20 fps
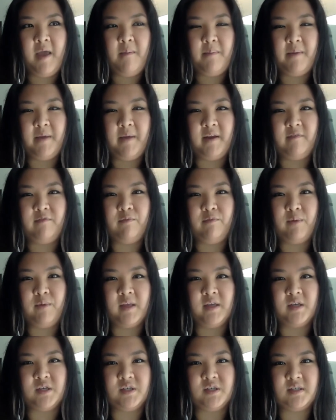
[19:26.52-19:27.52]
but have
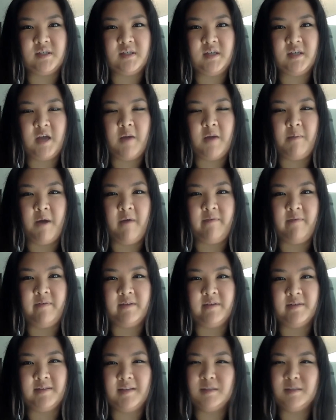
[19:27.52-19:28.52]
really just come off
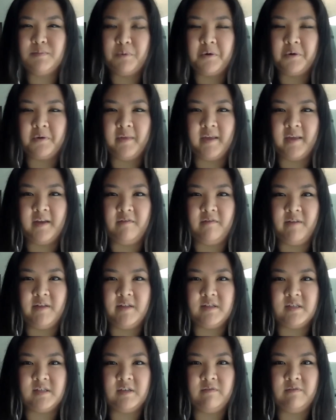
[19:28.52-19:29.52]
as borderline
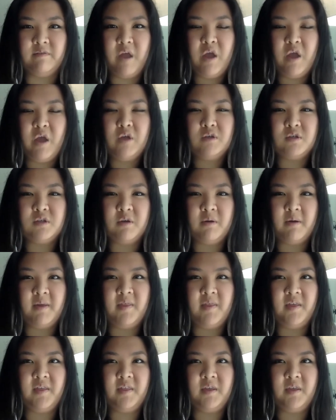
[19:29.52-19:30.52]
offensive. So I
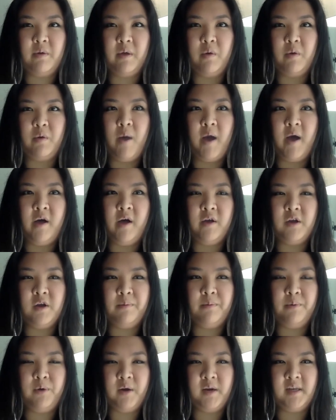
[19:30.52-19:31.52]
think that like while you're
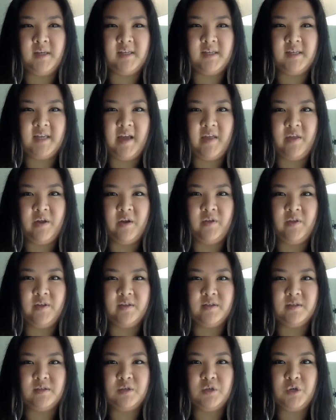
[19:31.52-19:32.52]
putting together
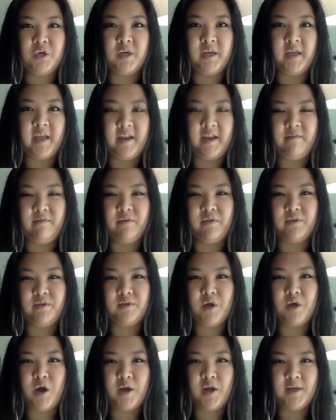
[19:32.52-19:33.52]
this creative or this
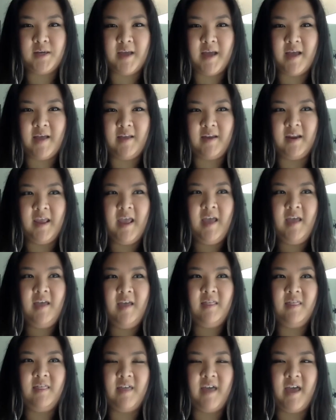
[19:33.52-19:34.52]
content
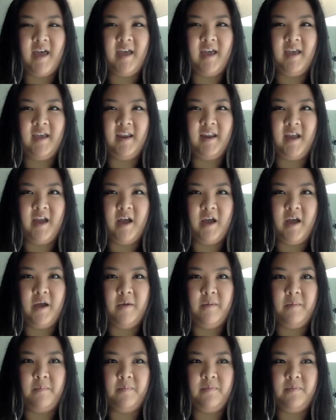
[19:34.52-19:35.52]
that
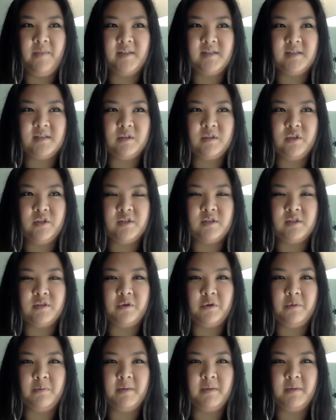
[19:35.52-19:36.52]
that's a
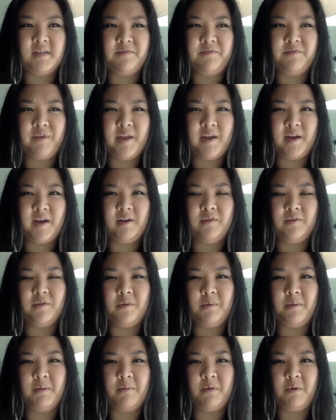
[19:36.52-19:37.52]
little bit different and a
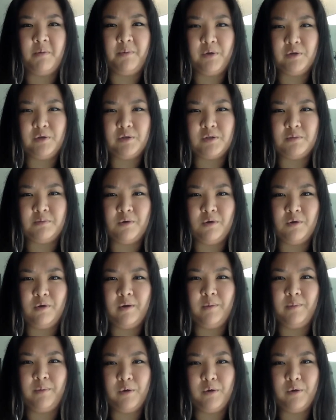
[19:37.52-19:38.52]
little bit more personable
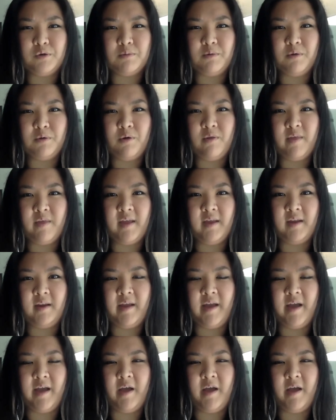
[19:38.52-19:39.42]
and approachable than